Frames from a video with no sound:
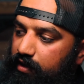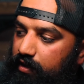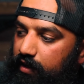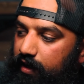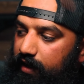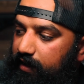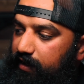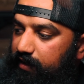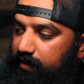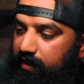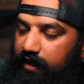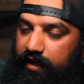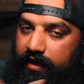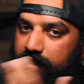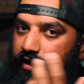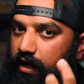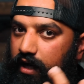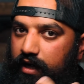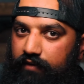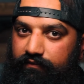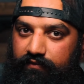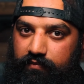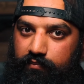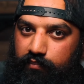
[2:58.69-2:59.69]
I can take it
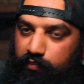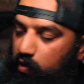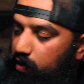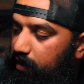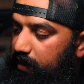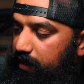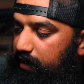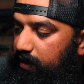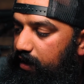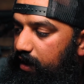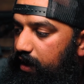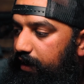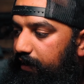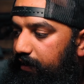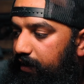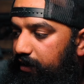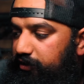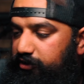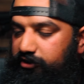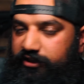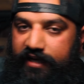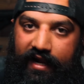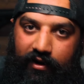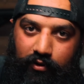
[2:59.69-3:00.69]
off and put it on a
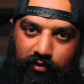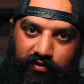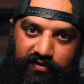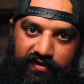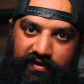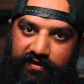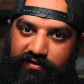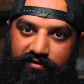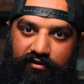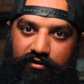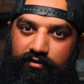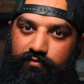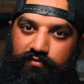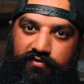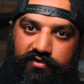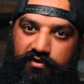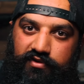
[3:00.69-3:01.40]
Shadow Systems